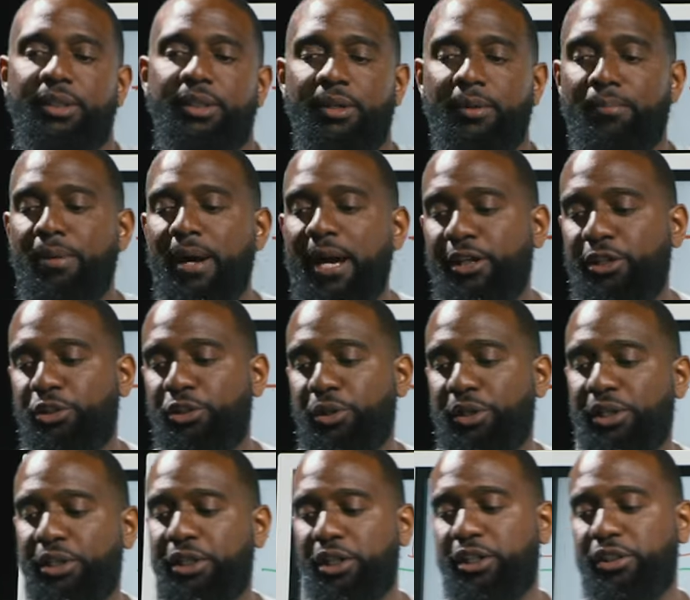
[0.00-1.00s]
probably doing
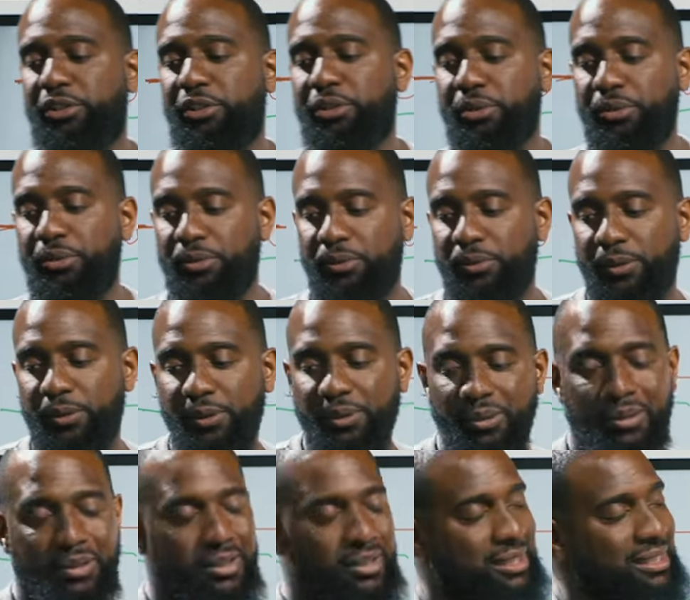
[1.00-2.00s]
good too.
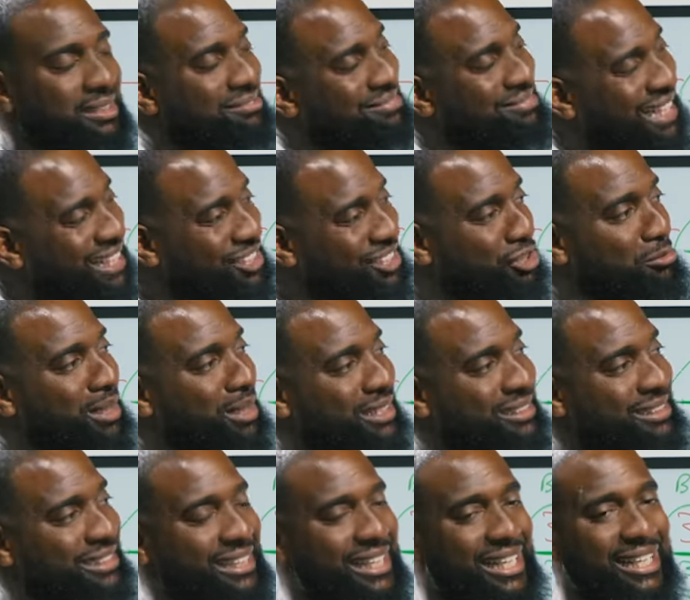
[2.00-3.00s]
Not so much
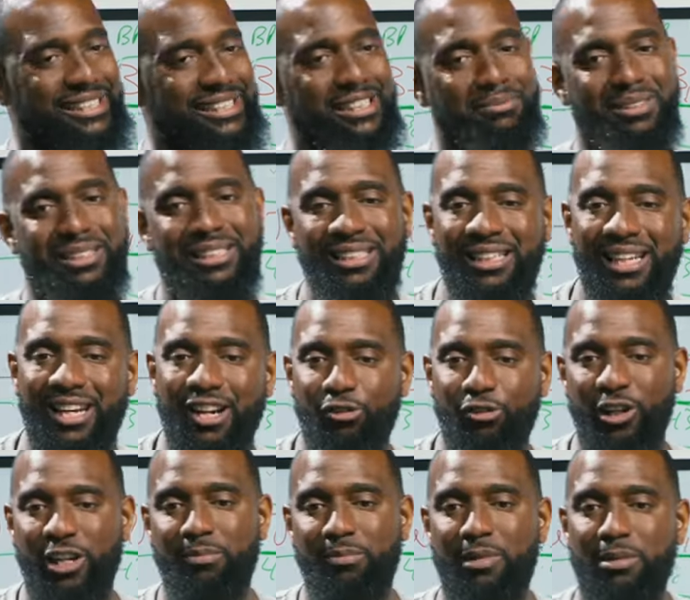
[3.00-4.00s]
TSMC, they don't
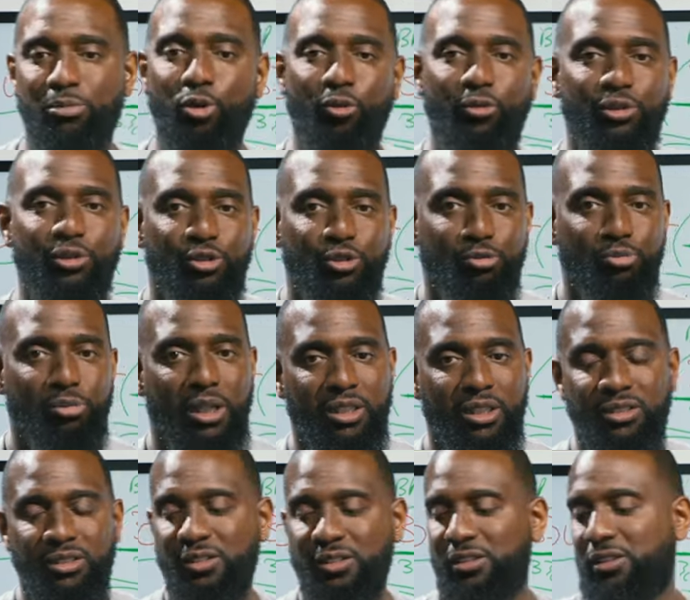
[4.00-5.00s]
really be moving too much.
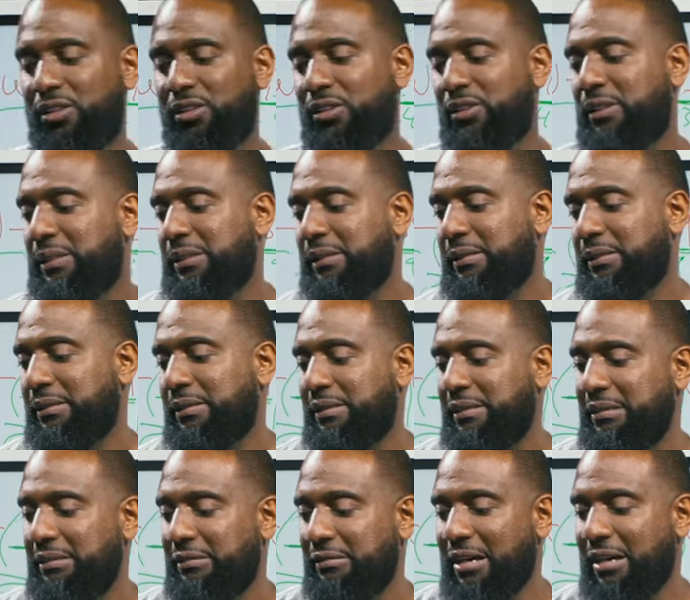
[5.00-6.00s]

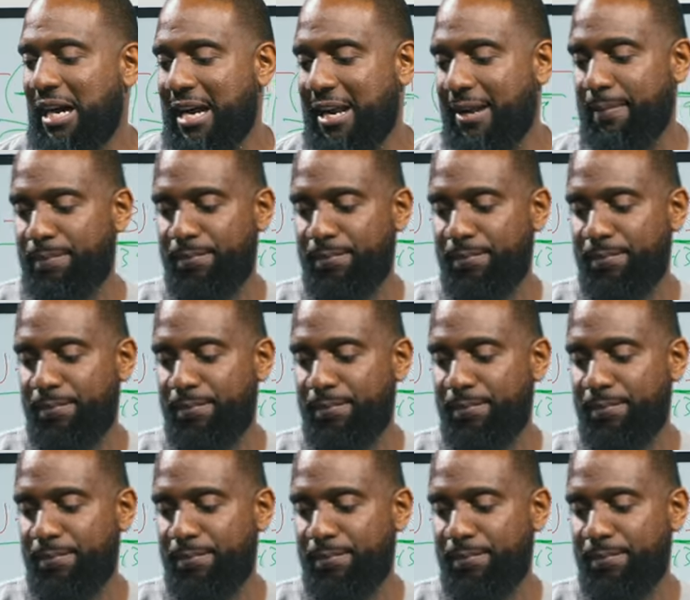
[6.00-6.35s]
Right?